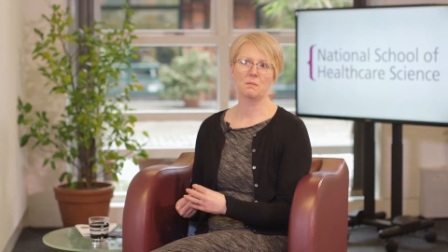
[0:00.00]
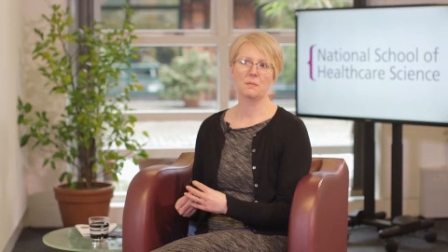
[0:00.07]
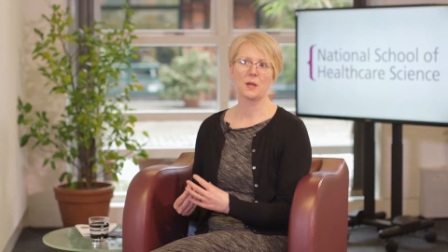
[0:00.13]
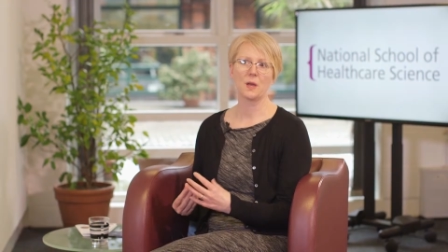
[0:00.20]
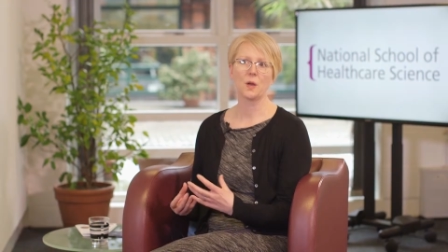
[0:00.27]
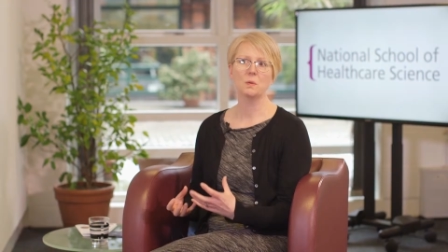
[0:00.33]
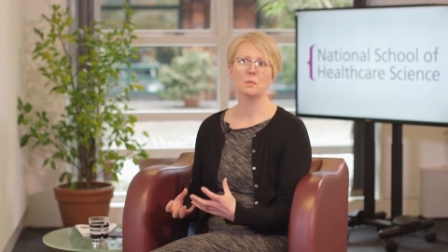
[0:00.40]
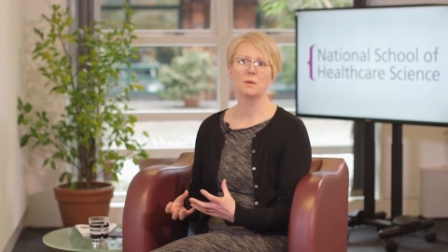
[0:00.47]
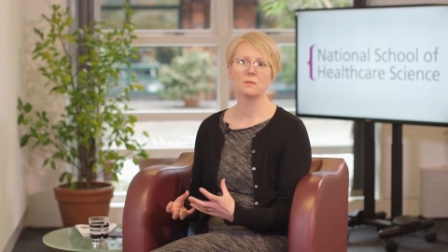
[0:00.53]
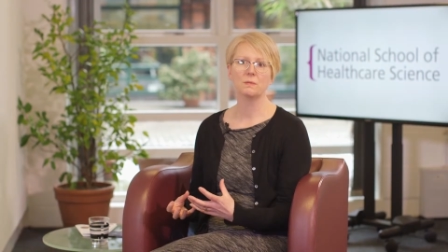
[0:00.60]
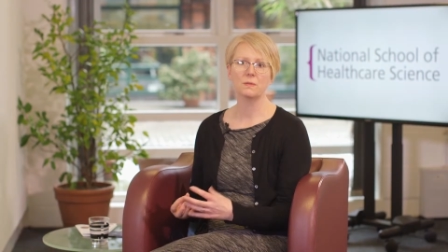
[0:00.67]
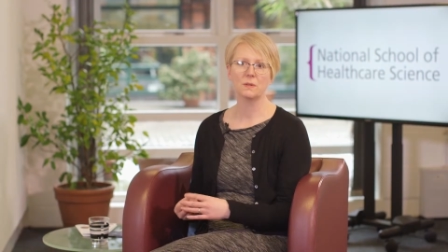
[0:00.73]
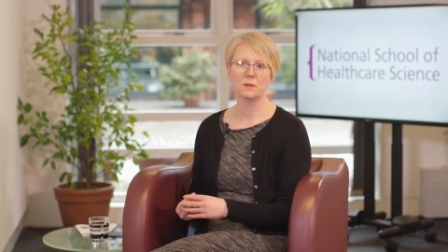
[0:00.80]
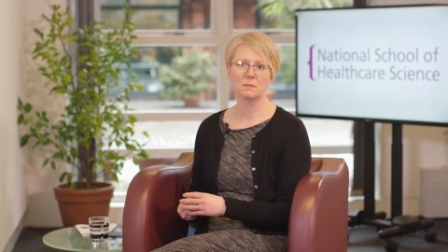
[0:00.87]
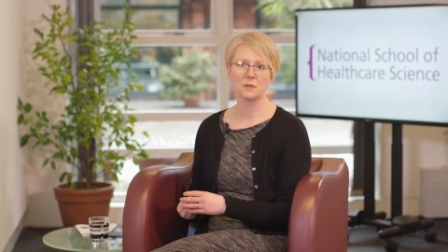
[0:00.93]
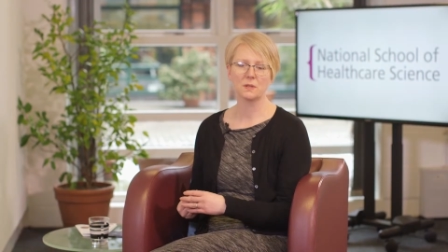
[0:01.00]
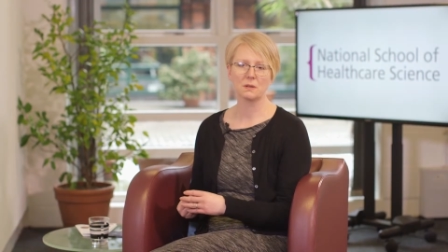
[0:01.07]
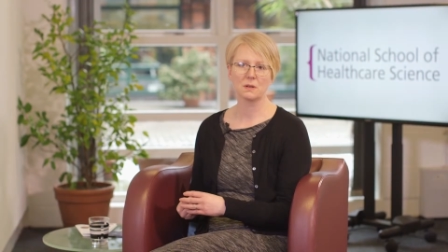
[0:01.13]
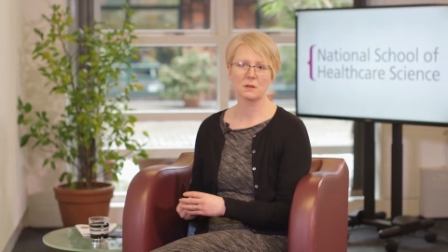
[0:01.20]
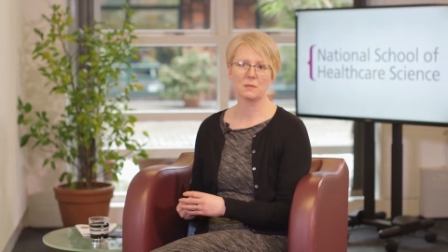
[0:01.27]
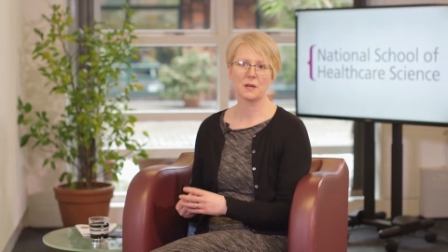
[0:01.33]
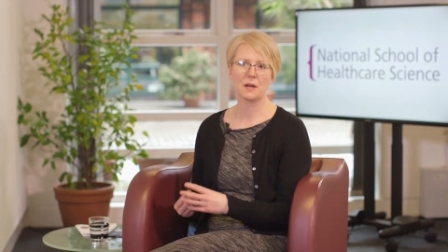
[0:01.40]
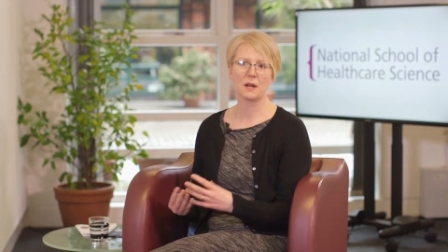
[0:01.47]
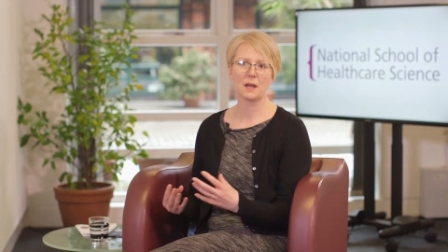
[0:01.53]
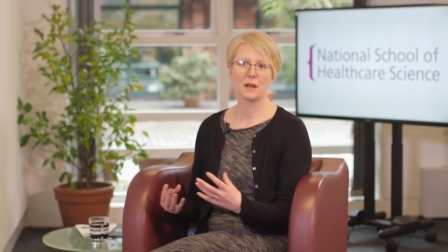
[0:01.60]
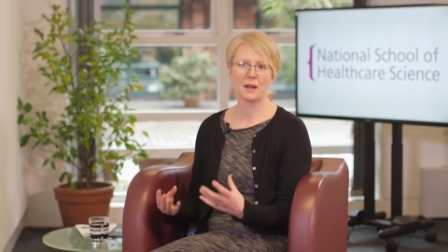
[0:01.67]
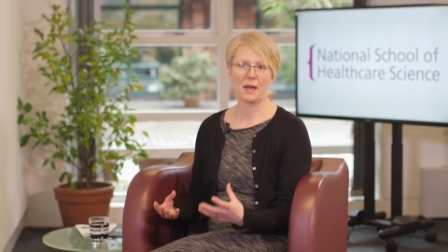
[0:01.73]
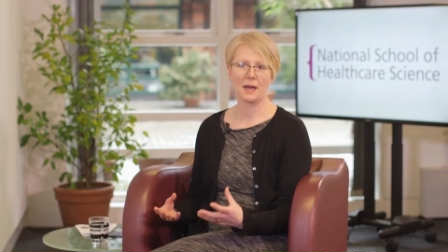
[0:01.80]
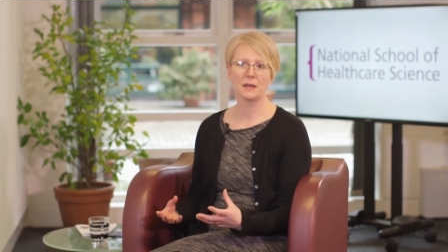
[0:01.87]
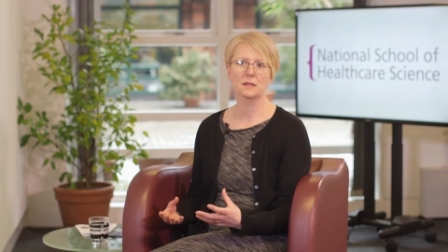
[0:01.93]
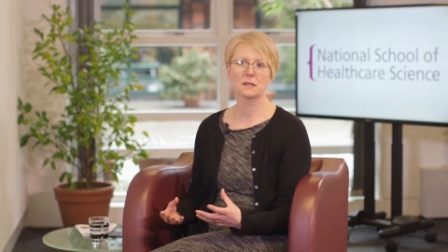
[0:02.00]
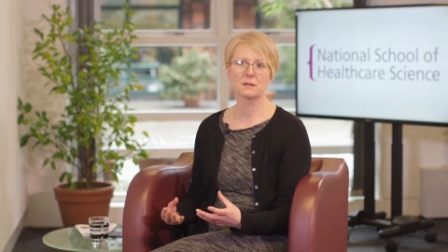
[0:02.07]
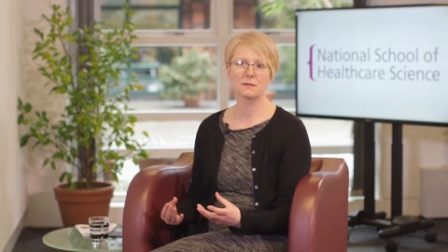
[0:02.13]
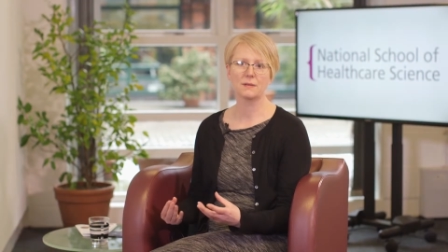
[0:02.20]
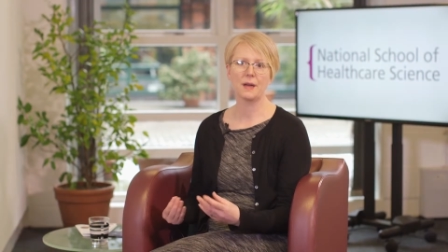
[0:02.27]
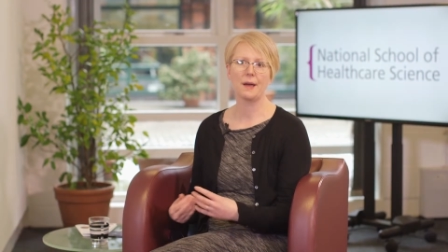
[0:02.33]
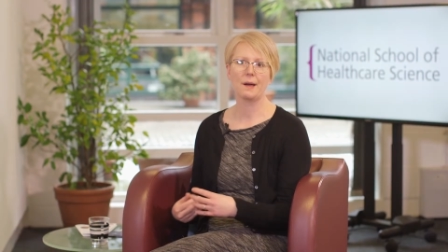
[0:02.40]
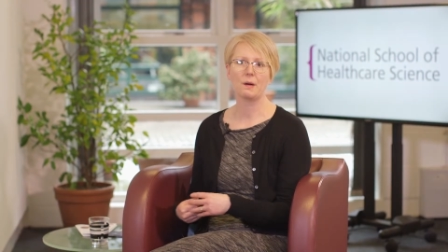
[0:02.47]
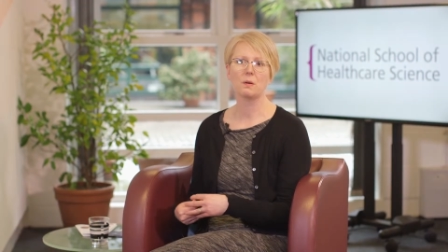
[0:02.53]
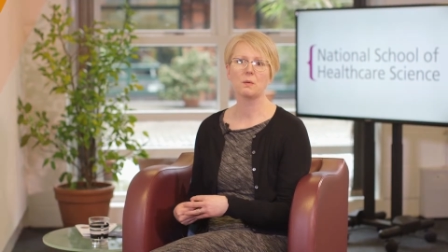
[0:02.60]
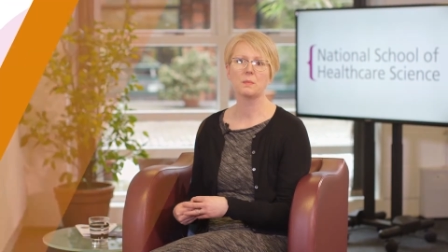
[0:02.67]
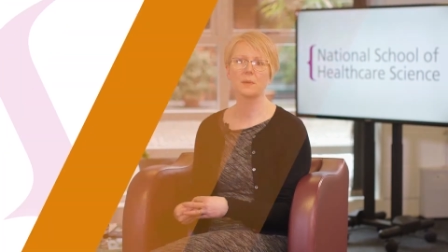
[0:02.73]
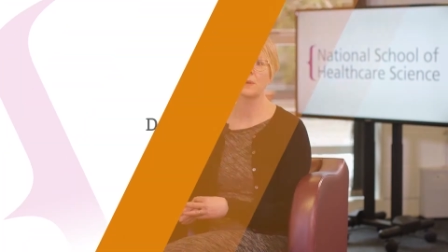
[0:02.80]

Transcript: and be open for them to come in and ask for help.